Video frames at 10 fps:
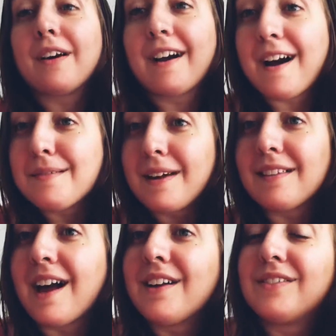her out of my
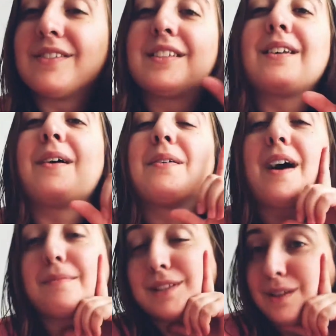life. So
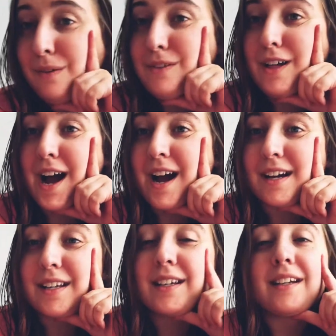I'm so
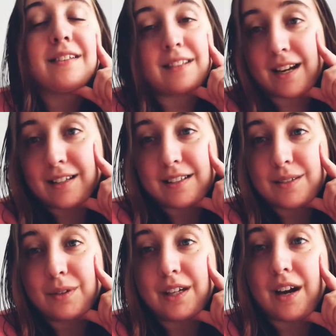glad that
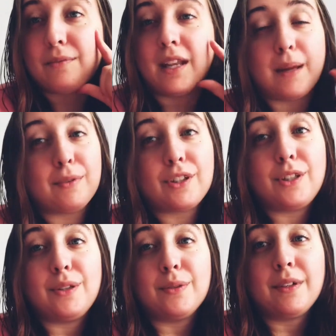we have been able
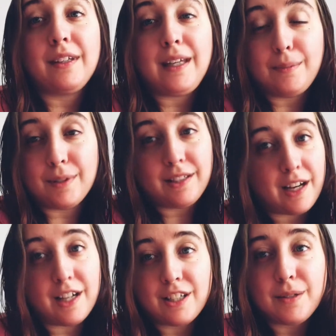to keep in
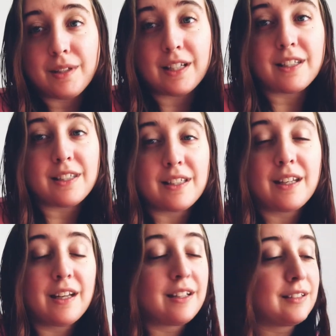touch because
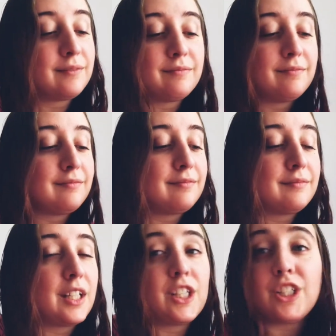
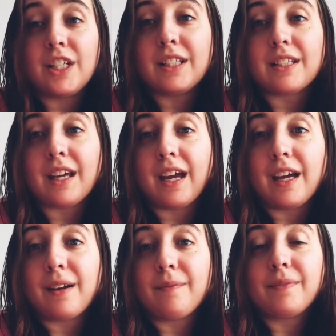she is
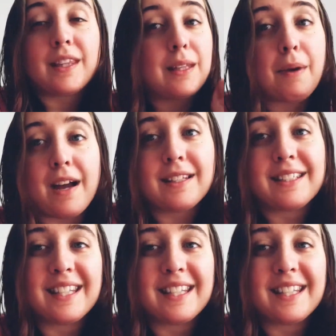like the best.